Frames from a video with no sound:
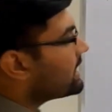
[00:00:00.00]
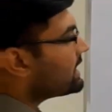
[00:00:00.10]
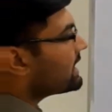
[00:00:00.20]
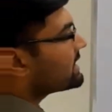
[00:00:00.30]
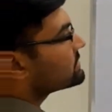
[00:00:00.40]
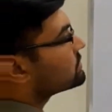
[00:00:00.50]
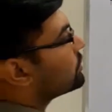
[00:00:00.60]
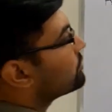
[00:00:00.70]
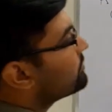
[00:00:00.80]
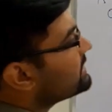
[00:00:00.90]
A
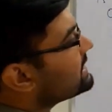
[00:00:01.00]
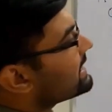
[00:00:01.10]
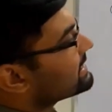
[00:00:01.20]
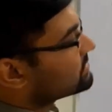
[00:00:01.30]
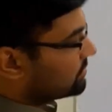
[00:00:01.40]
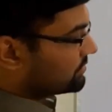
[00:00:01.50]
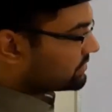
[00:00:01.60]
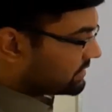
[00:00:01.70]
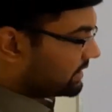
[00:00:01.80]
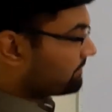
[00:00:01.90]
XOR B XOR
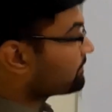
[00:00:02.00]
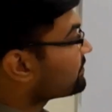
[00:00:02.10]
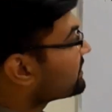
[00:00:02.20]
C.